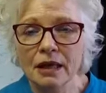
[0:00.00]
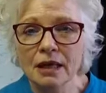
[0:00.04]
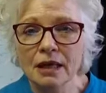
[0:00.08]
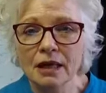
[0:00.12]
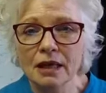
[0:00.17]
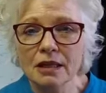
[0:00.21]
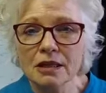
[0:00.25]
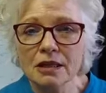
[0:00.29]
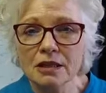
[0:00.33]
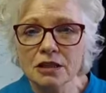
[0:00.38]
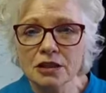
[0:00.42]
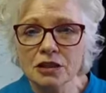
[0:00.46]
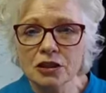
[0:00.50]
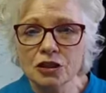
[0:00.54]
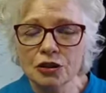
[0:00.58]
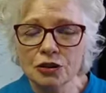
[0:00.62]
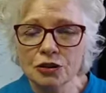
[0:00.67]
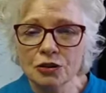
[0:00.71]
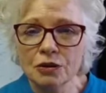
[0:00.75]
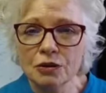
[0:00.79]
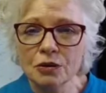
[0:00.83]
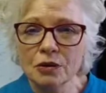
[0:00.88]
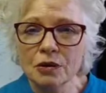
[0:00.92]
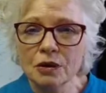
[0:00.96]
is
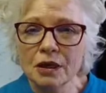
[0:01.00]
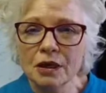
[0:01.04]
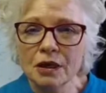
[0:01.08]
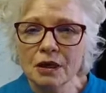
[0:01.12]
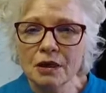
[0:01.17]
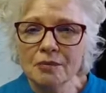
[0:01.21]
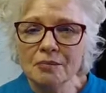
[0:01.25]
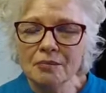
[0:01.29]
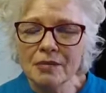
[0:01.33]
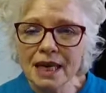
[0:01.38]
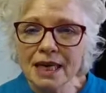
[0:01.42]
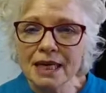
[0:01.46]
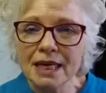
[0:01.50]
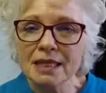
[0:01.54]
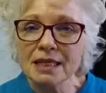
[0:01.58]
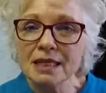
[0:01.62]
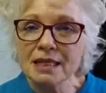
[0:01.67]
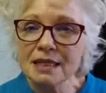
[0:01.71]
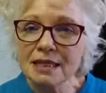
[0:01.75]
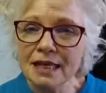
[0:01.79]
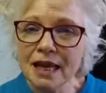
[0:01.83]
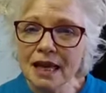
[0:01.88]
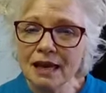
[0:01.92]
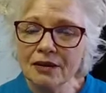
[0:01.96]
to make it
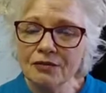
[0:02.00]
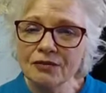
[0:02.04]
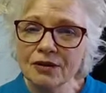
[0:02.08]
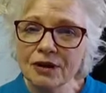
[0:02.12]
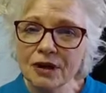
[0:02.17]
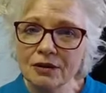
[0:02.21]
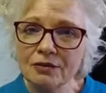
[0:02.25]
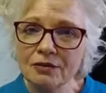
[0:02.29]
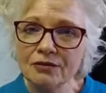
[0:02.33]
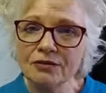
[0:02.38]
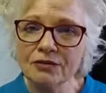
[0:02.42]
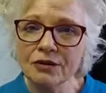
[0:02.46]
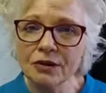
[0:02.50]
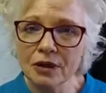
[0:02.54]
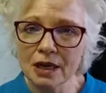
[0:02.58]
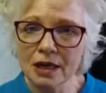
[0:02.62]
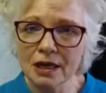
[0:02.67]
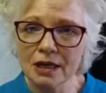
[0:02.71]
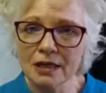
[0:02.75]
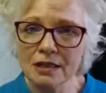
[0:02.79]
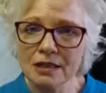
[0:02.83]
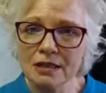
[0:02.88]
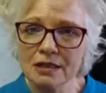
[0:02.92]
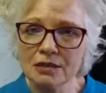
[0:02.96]
safe enough for
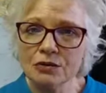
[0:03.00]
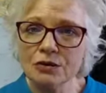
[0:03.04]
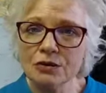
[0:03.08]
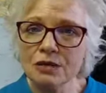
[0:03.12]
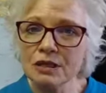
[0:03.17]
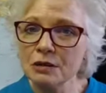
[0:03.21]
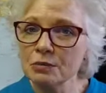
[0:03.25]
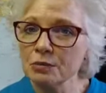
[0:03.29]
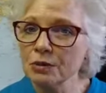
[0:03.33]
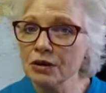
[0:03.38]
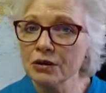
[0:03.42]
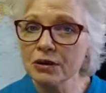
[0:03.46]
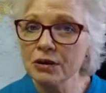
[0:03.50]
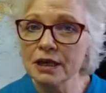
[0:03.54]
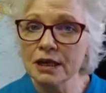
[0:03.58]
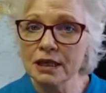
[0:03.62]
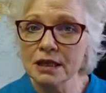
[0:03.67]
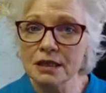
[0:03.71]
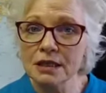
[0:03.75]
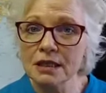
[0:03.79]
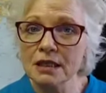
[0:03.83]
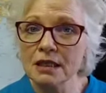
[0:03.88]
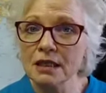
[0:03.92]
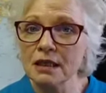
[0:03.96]
us to
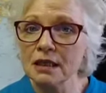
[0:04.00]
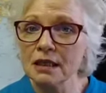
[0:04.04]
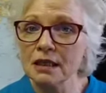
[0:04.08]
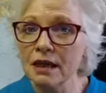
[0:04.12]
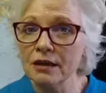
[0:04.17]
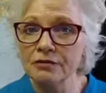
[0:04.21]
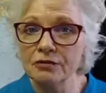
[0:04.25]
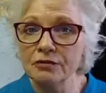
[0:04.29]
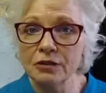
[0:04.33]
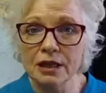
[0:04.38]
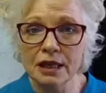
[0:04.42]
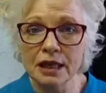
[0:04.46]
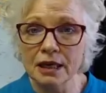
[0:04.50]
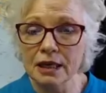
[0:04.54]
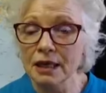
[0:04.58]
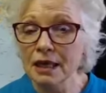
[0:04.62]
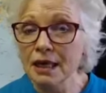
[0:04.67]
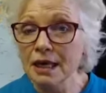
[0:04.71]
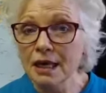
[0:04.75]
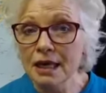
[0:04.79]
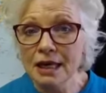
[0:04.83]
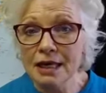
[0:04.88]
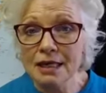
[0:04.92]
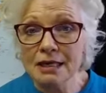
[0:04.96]
experience the love within.
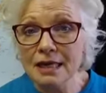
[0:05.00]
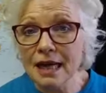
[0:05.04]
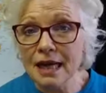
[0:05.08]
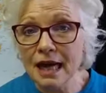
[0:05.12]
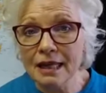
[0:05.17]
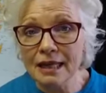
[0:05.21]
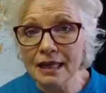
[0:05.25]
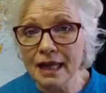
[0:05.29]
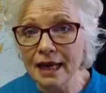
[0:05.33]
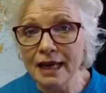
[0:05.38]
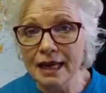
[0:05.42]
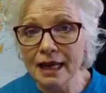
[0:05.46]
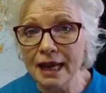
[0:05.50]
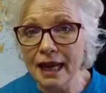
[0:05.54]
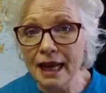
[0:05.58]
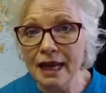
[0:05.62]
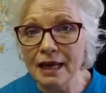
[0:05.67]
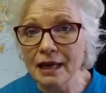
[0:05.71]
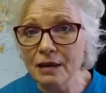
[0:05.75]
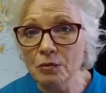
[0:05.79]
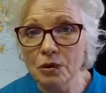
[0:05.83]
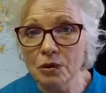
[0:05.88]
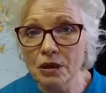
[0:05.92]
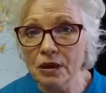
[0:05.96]
It's not like
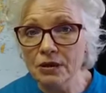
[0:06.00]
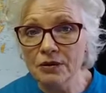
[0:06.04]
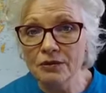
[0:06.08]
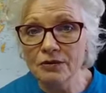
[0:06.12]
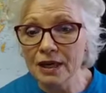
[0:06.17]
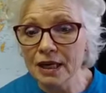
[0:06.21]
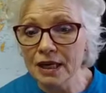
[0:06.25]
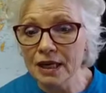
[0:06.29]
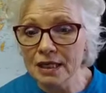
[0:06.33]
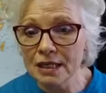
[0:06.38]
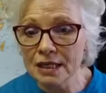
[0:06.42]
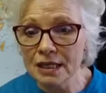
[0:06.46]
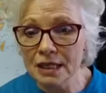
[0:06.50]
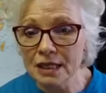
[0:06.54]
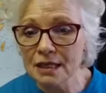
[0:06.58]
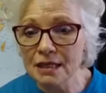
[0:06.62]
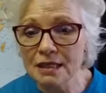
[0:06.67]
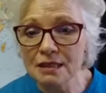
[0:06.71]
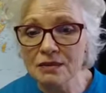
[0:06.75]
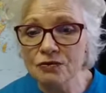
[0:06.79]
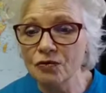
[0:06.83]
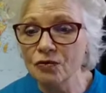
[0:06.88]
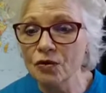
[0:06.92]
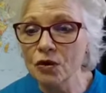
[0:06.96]
any one of us
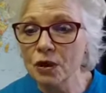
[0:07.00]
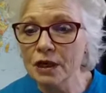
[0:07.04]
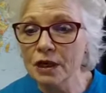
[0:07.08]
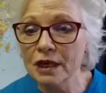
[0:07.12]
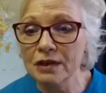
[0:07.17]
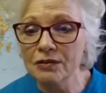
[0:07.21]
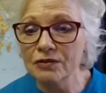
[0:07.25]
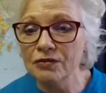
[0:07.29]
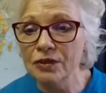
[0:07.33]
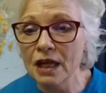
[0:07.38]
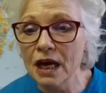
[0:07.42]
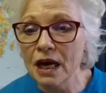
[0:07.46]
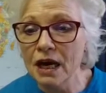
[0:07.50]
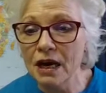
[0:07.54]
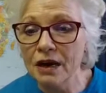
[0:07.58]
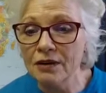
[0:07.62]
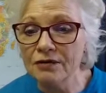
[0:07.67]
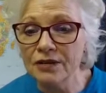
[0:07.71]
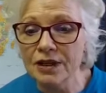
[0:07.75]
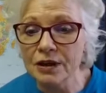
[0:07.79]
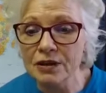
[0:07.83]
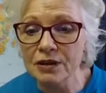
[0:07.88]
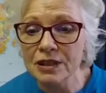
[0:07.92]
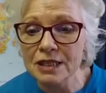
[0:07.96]
is void of
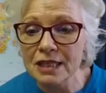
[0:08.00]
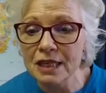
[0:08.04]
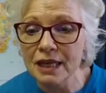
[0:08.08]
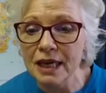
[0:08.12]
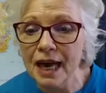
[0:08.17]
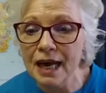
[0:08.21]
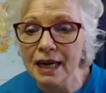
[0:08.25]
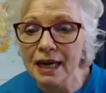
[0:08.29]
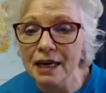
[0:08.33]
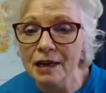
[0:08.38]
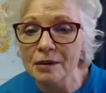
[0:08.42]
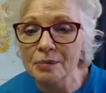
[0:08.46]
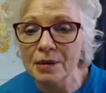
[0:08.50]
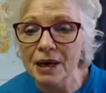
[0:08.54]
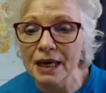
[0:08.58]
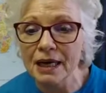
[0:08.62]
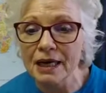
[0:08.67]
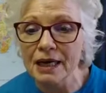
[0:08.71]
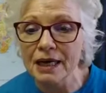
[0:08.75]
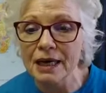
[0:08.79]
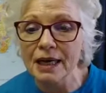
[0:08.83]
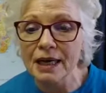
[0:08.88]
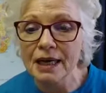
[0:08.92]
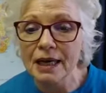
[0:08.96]
love. There isn't
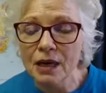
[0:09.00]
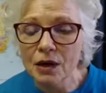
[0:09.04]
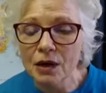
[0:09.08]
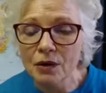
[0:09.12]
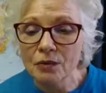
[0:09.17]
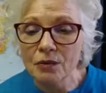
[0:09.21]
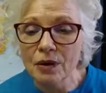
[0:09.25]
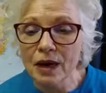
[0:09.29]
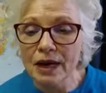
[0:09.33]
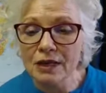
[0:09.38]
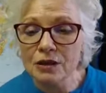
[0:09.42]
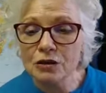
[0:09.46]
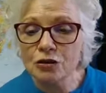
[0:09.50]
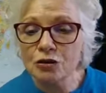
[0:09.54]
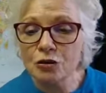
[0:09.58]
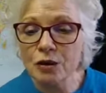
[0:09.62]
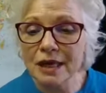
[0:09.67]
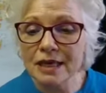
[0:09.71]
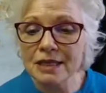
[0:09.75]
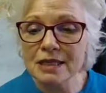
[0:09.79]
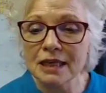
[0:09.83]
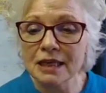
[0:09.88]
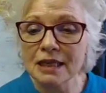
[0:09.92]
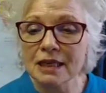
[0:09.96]
anybody, right?
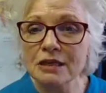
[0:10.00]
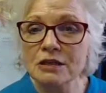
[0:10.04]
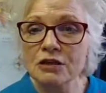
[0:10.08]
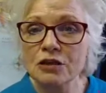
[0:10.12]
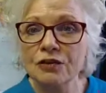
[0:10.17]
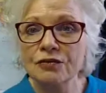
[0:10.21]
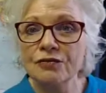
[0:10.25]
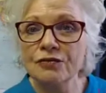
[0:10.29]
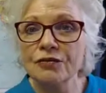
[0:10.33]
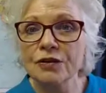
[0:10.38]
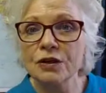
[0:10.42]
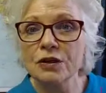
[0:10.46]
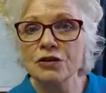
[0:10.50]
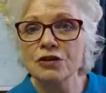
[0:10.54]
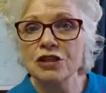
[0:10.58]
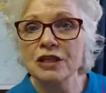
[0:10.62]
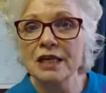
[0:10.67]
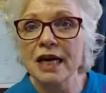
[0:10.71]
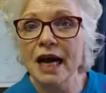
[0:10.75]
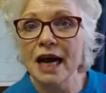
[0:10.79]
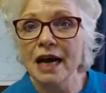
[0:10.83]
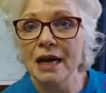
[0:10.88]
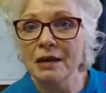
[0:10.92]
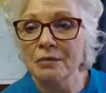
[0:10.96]
Tracy, it's her first
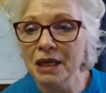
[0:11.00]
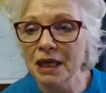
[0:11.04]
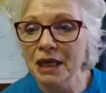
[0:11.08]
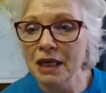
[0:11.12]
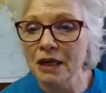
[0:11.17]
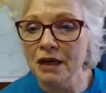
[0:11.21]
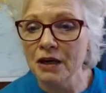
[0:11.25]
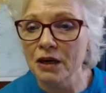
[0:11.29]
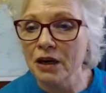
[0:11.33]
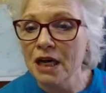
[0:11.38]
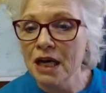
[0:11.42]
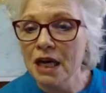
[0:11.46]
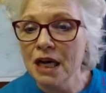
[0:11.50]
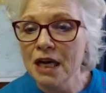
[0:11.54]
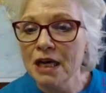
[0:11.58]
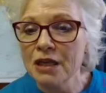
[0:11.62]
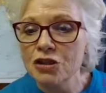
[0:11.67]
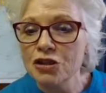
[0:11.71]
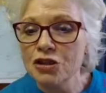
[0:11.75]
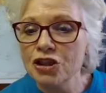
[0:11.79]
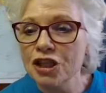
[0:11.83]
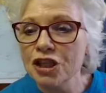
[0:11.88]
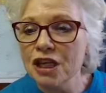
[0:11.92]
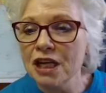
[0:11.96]
time here.
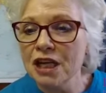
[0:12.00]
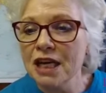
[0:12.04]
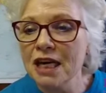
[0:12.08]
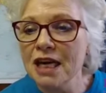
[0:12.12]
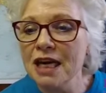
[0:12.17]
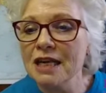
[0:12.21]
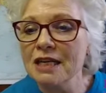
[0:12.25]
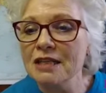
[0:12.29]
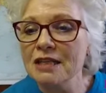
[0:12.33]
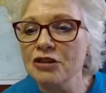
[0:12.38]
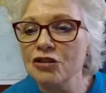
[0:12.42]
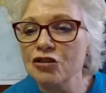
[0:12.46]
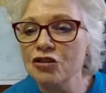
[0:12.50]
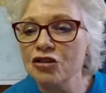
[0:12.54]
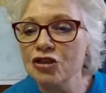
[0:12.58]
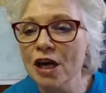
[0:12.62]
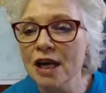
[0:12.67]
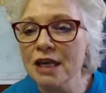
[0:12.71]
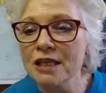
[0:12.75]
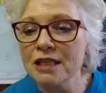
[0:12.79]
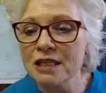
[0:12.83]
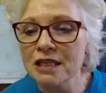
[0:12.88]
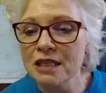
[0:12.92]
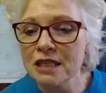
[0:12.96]
She has
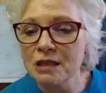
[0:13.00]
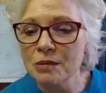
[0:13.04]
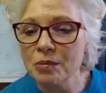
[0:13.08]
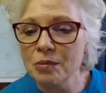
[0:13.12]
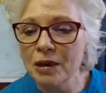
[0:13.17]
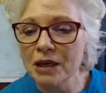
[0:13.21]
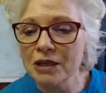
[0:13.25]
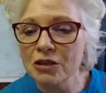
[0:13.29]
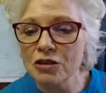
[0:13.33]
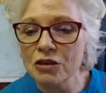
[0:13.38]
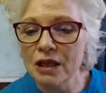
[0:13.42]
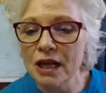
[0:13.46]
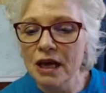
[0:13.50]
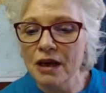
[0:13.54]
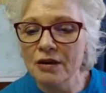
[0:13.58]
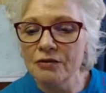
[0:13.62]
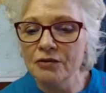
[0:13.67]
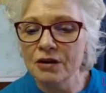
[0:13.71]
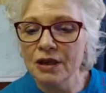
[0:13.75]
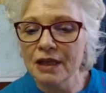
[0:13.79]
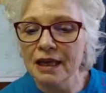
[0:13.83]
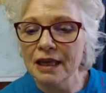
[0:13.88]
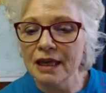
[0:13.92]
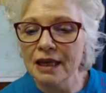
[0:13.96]
just as much love
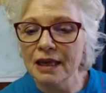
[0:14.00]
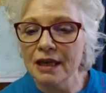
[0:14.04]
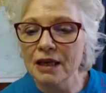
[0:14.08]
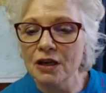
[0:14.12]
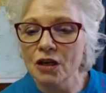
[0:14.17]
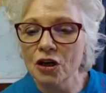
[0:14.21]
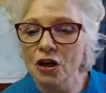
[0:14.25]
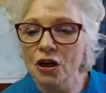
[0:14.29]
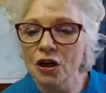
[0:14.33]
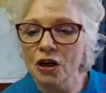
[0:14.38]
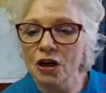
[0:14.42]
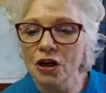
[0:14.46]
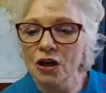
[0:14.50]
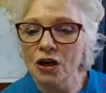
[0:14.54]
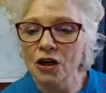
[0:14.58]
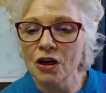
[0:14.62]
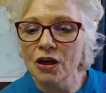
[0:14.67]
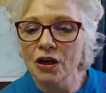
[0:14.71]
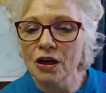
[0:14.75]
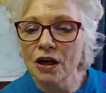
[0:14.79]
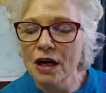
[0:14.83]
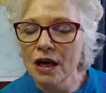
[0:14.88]
within her,